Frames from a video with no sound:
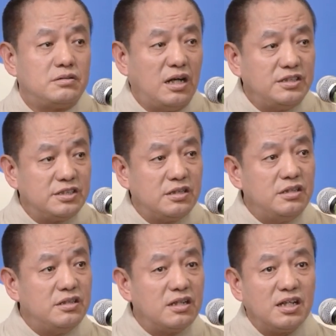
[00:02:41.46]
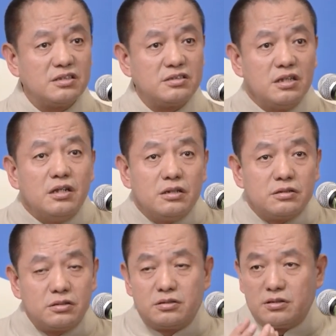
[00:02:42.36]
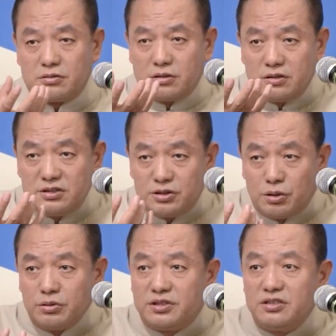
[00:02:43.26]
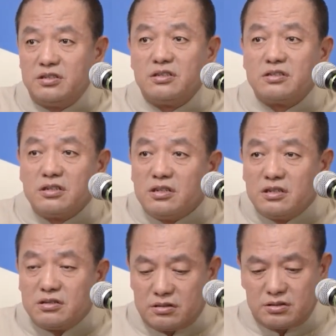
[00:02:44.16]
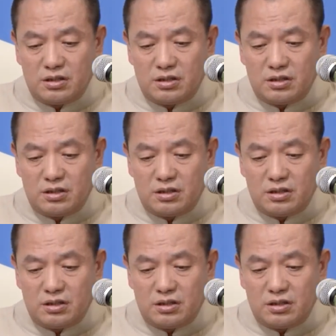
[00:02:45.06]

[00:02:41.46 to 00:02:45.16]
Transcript: so accumulating too much energy can result in dying